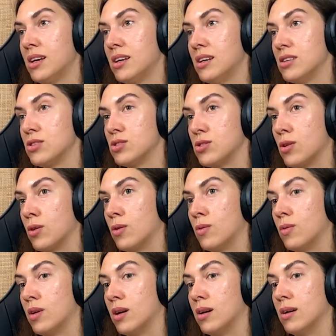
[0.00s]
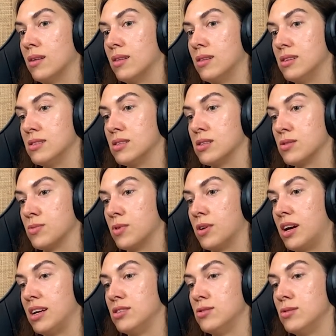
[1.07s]
So uh, this is what
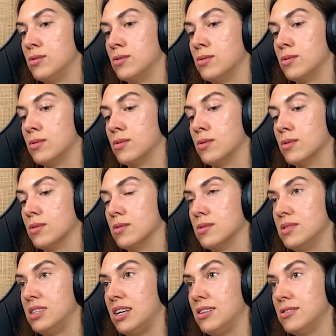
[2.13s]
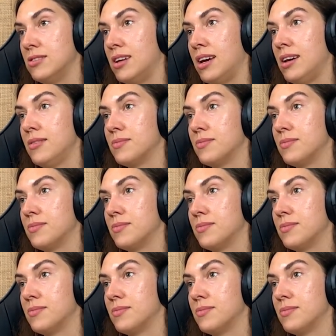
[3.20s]
I do day to day.